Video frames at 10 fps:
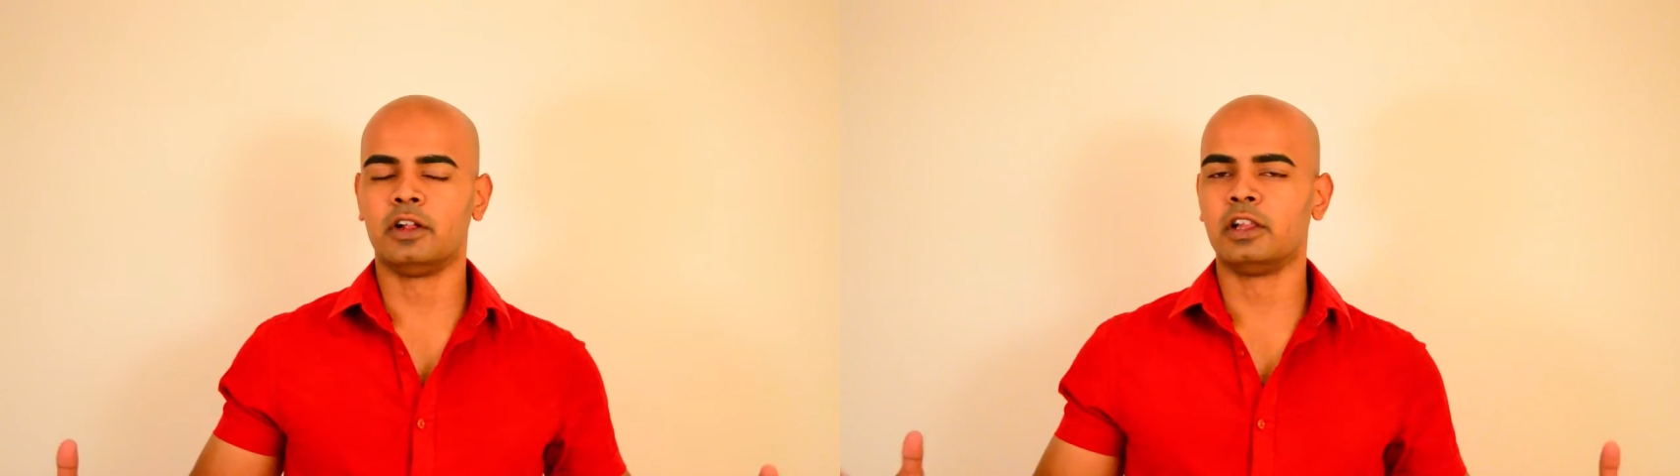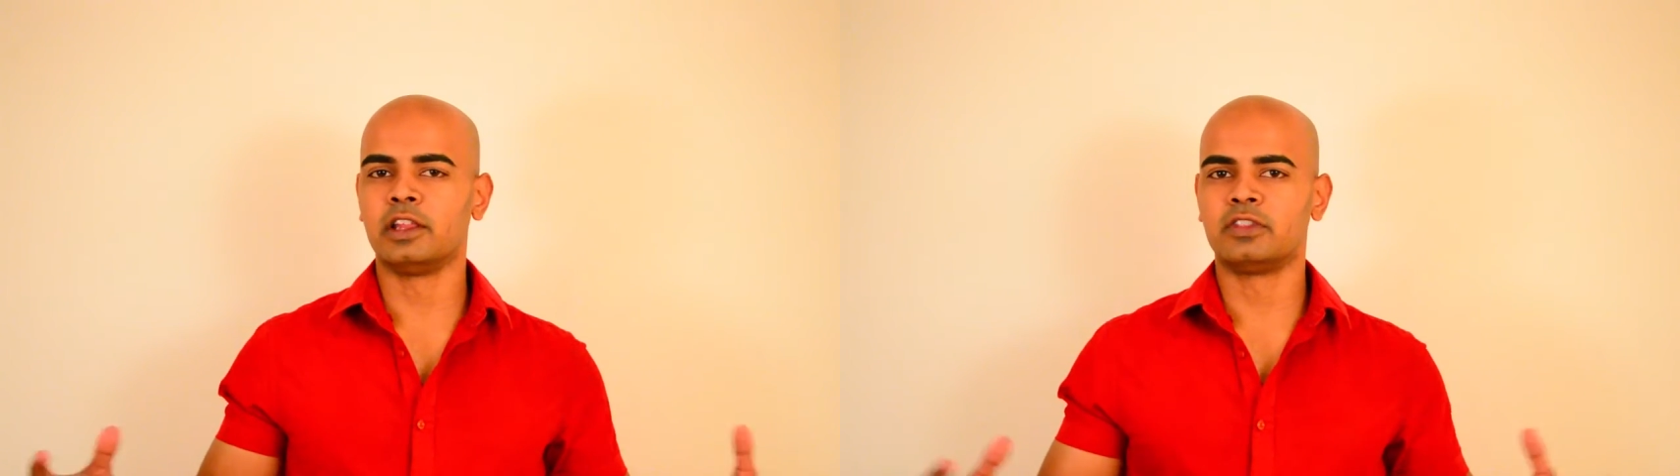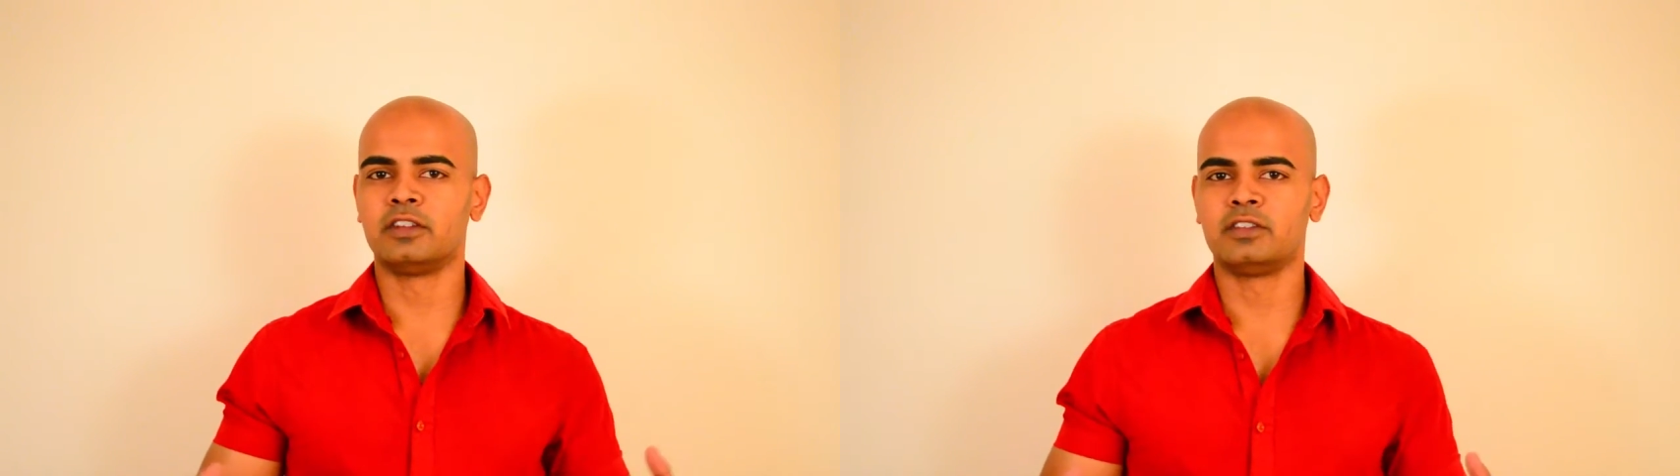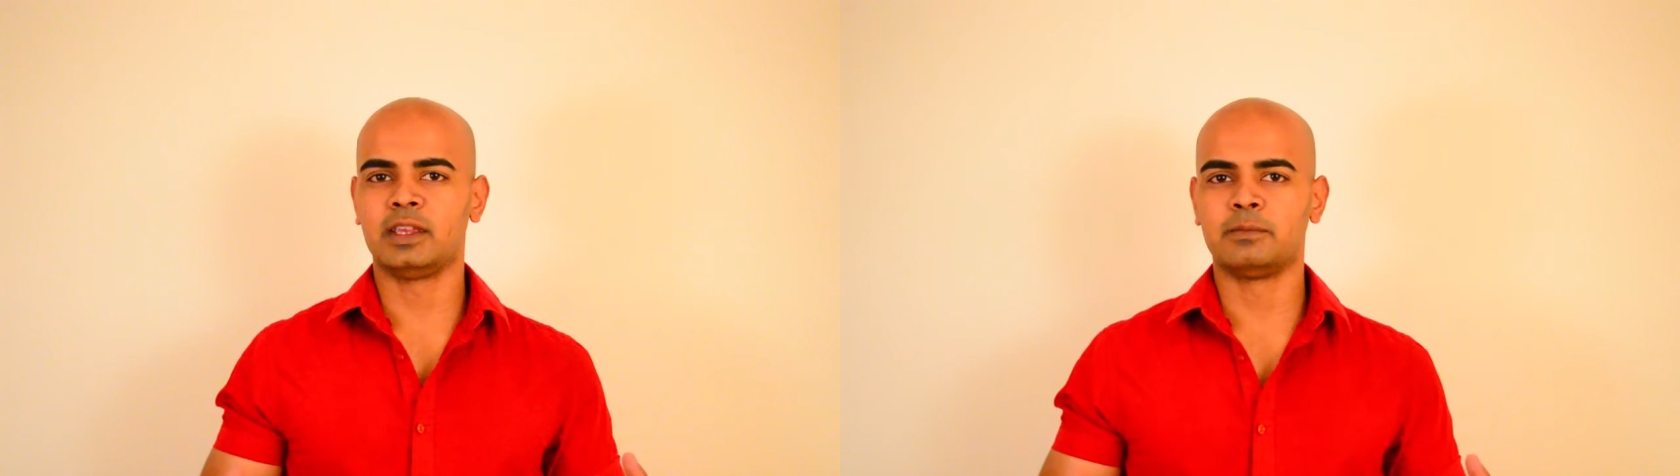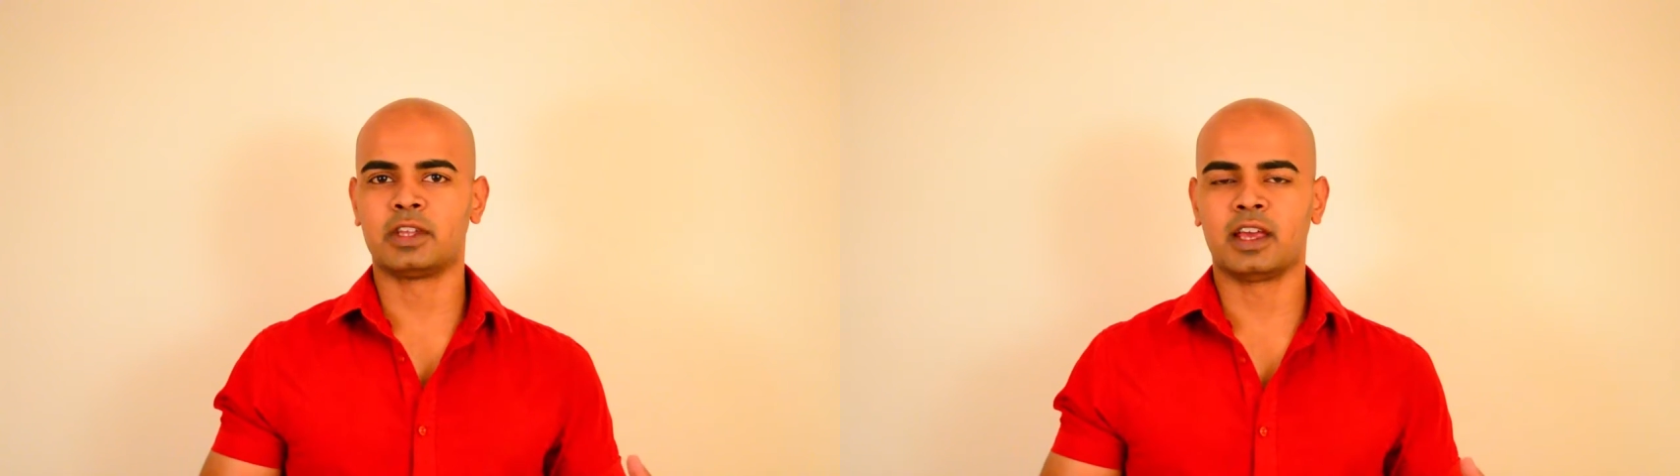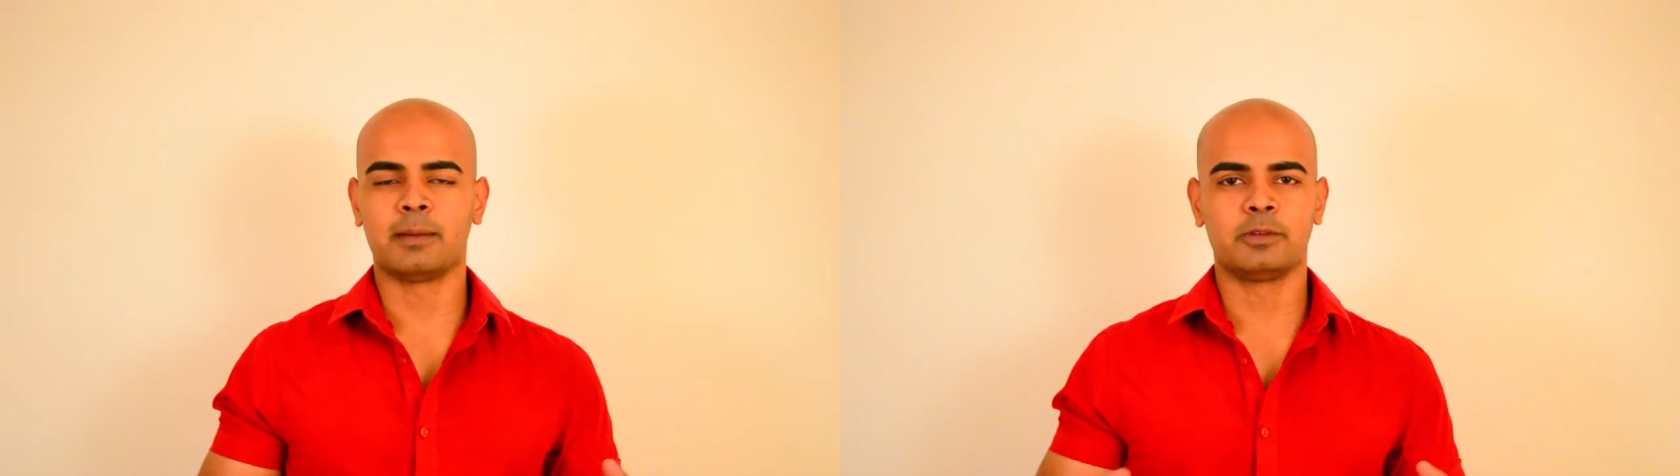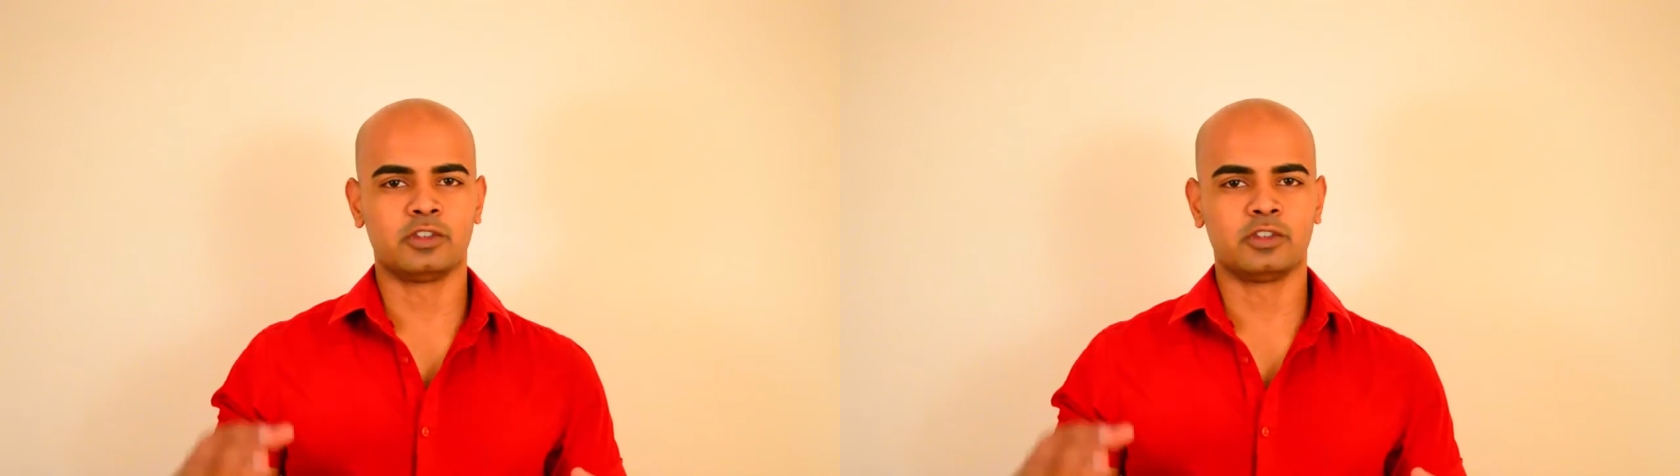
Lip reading: all at the same time,